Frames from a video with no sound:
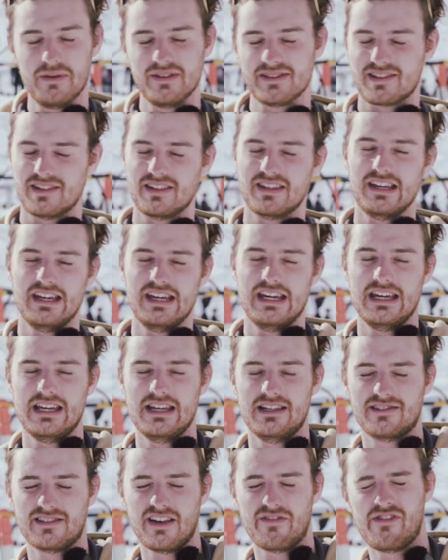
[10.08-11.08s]
been to
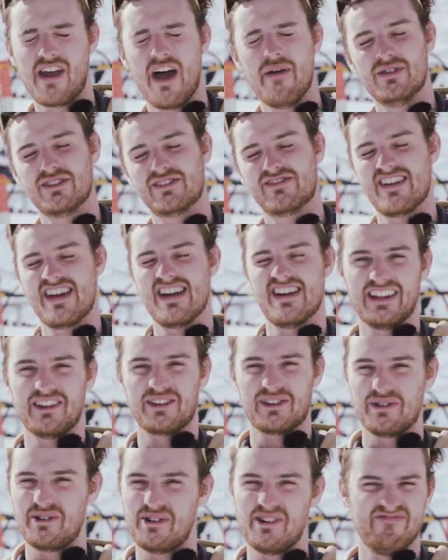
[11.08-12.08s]
the Southern Hemisphere. I
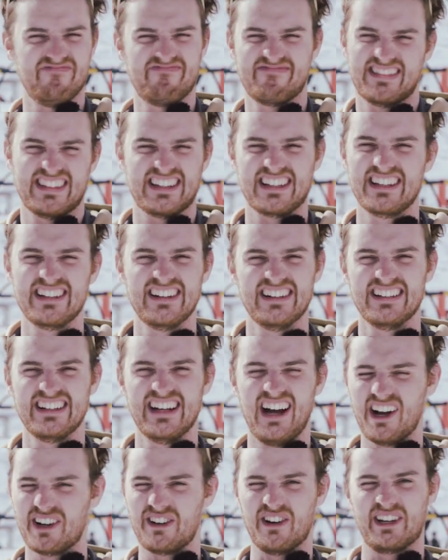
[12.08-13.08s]
thought,
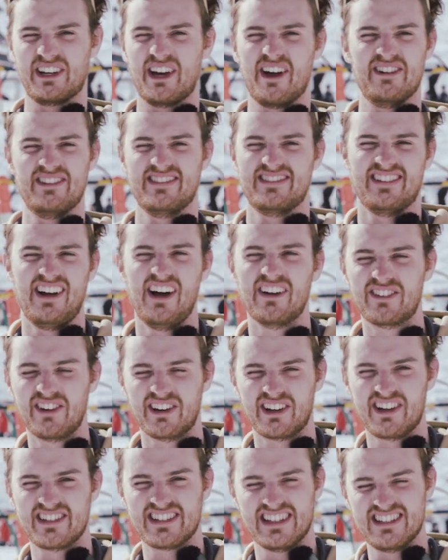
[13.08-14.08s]
I've got to go
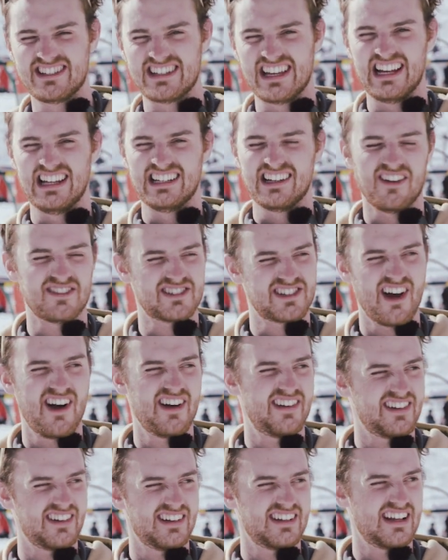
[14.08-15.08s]
to New Zealand. I've just
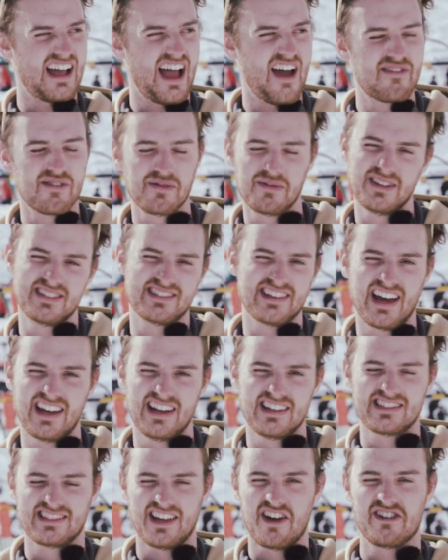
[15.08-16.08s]
heard everybody saying
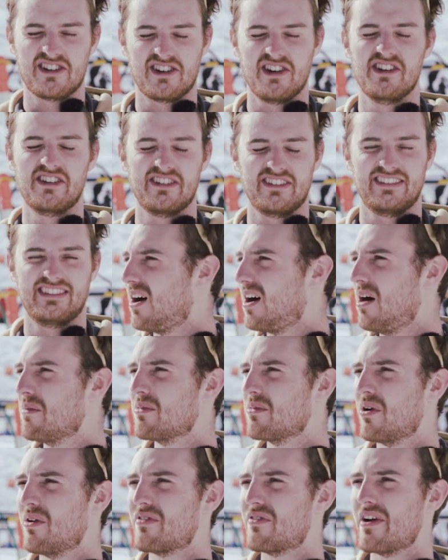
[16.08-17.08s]
it's so good.
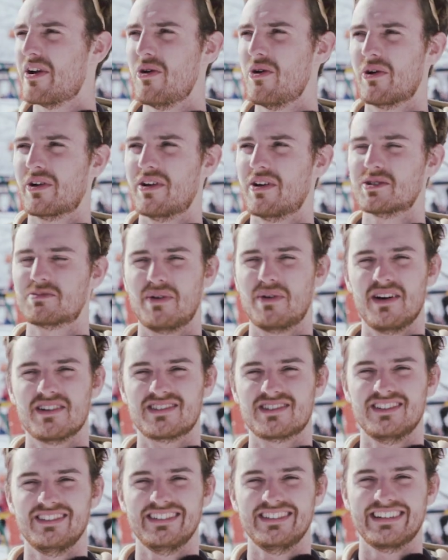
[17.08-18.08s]
I'm not a very organized
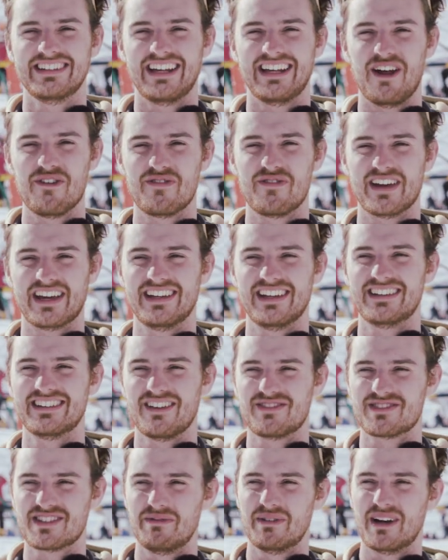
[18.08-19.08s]
person, and I figured
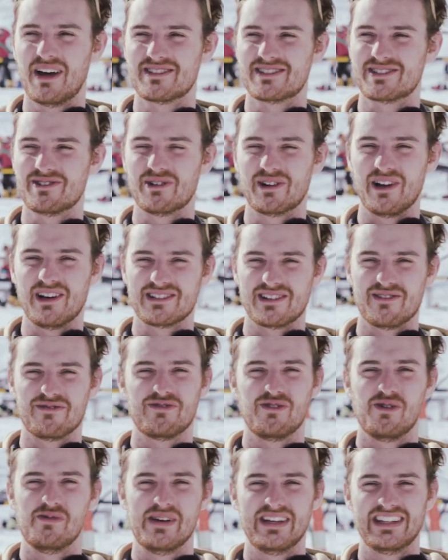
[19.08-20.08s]
if someone else is organizing it
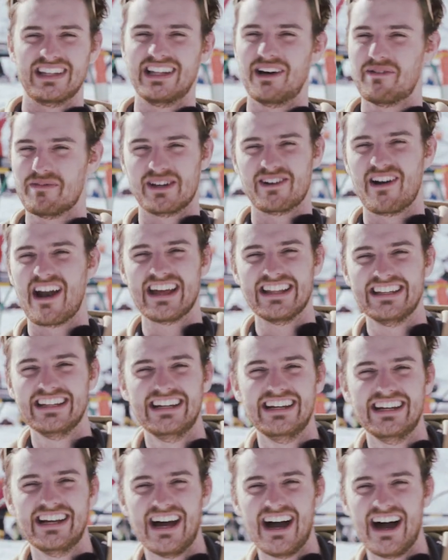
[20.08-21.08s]
for me, then that'd be great.
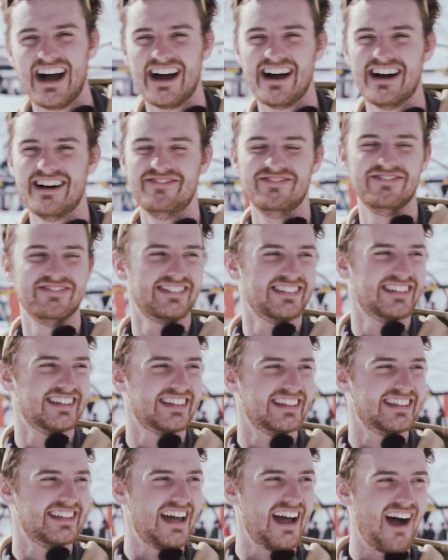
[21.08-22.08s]
I
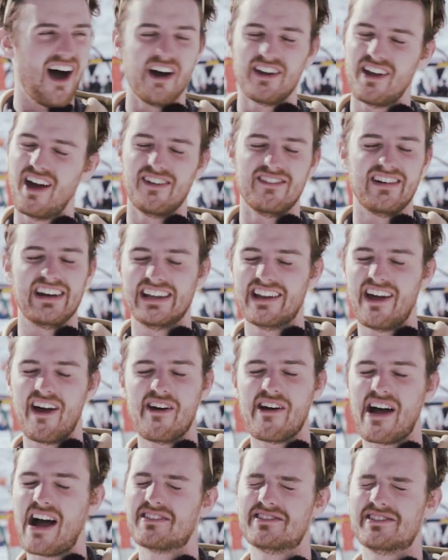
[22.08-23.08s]
don't really
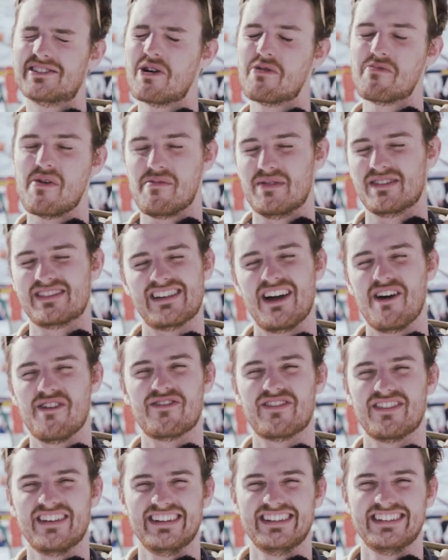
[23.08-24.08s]
know how to do it by
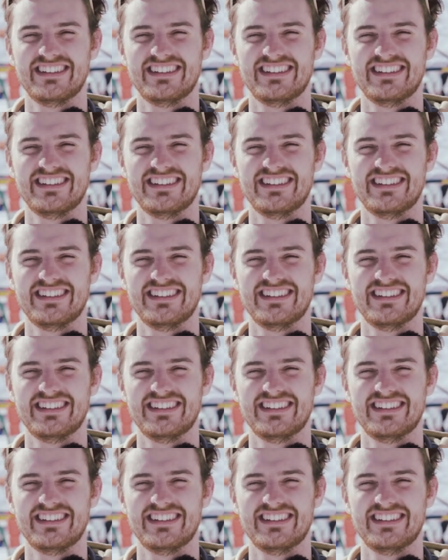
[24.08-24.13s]
myself.